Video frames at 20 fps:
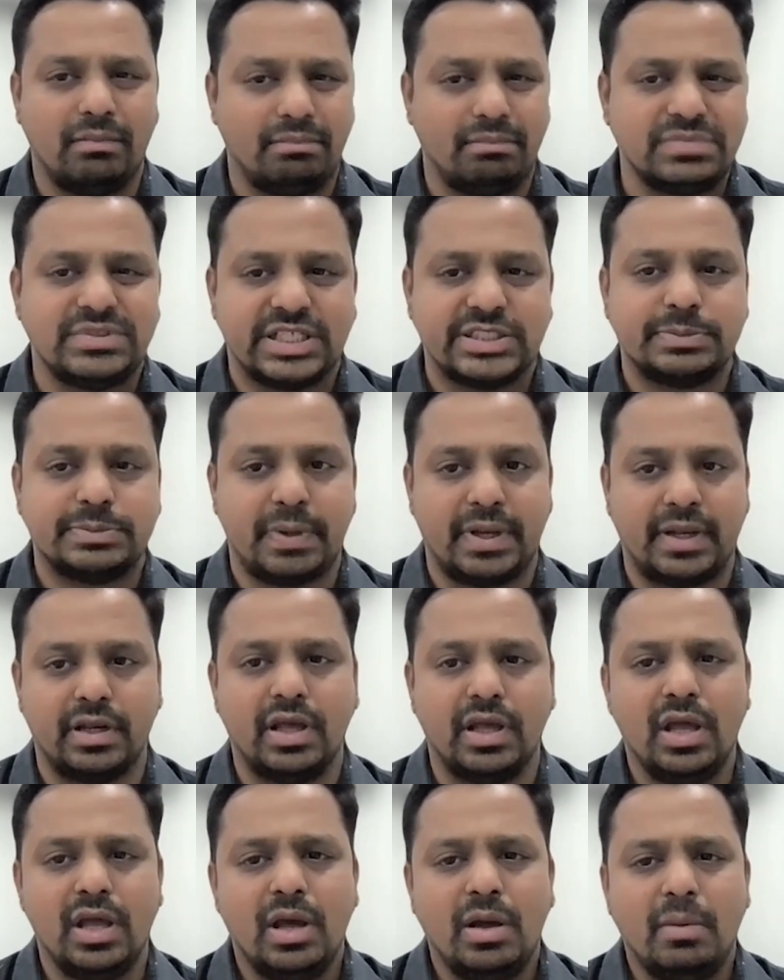chest pain.
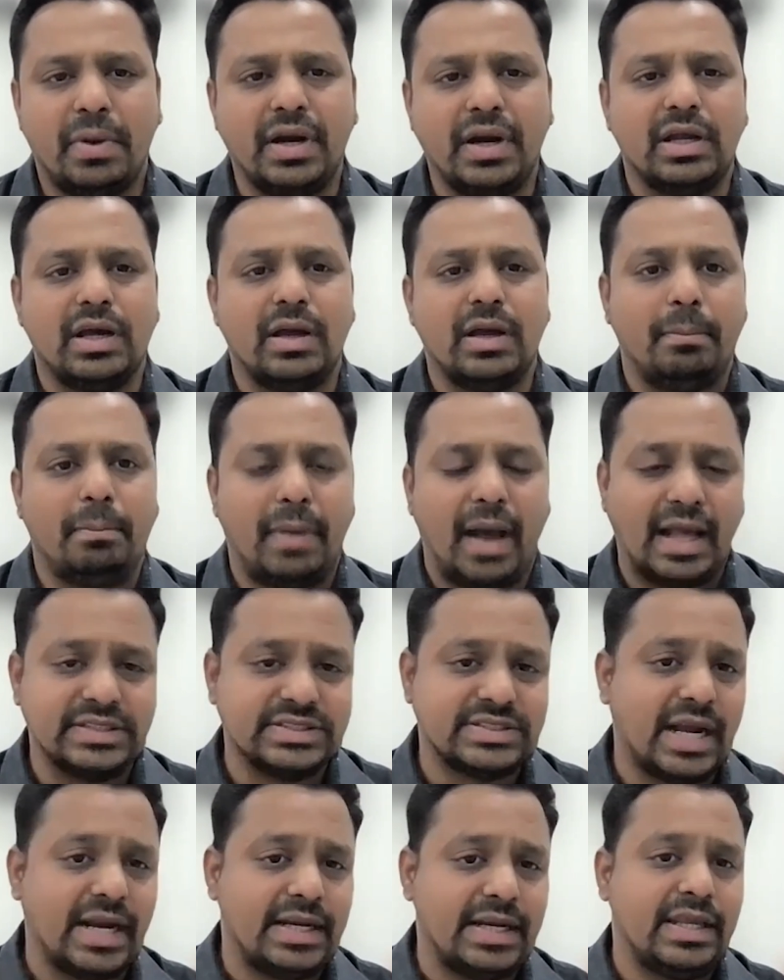But
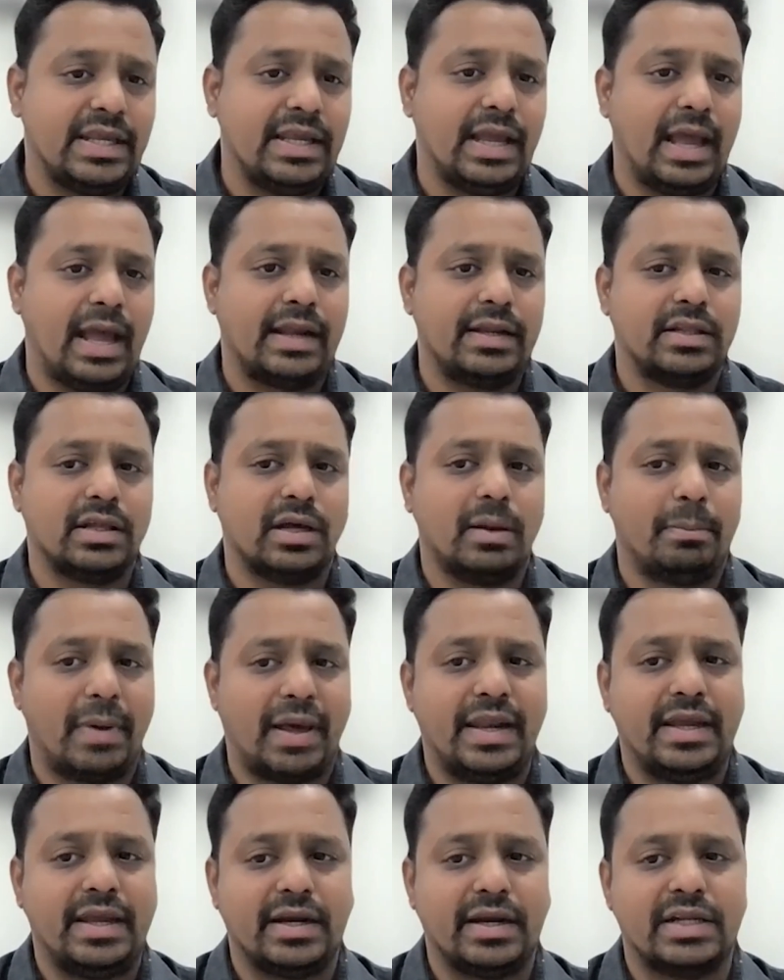anxiety and the
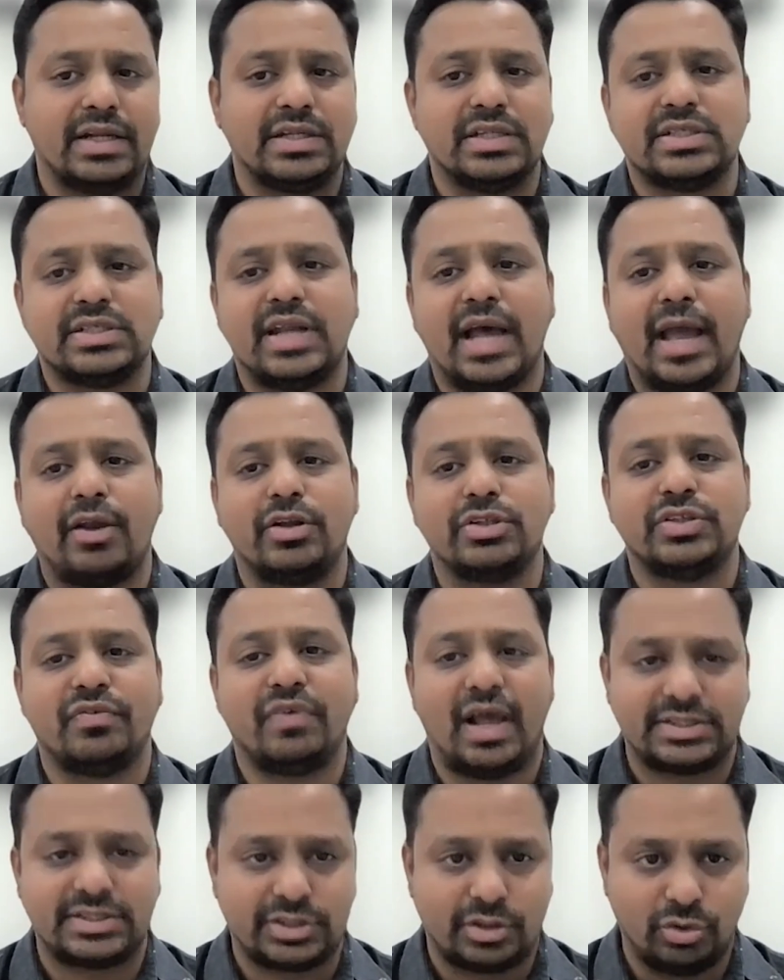panic attack is a diagnosis of
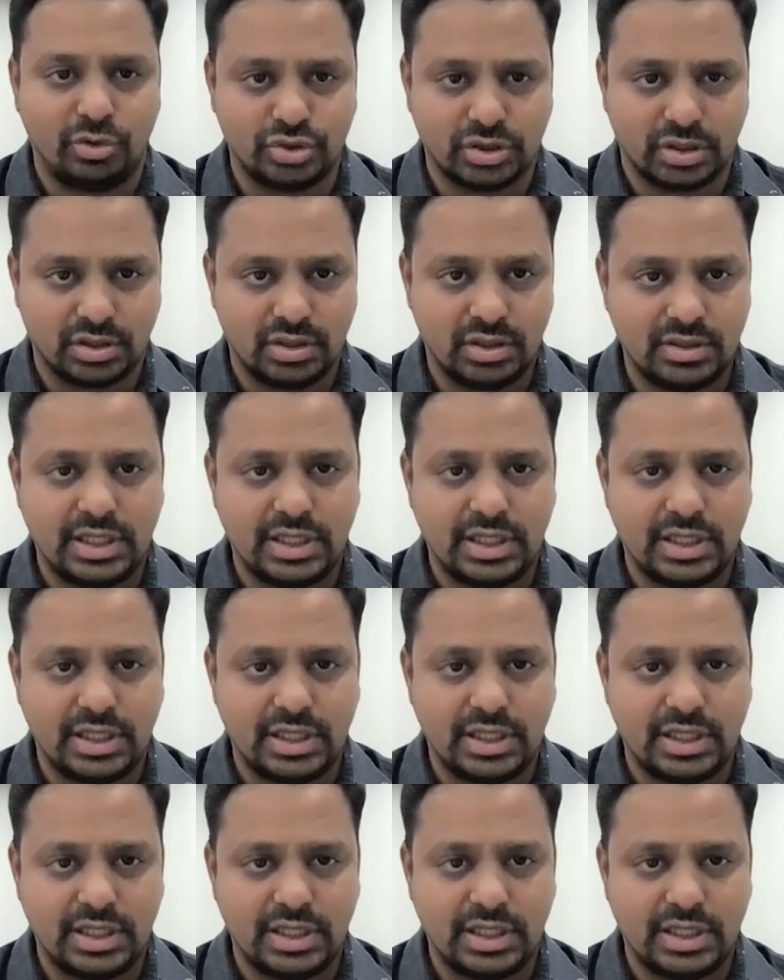exclusion.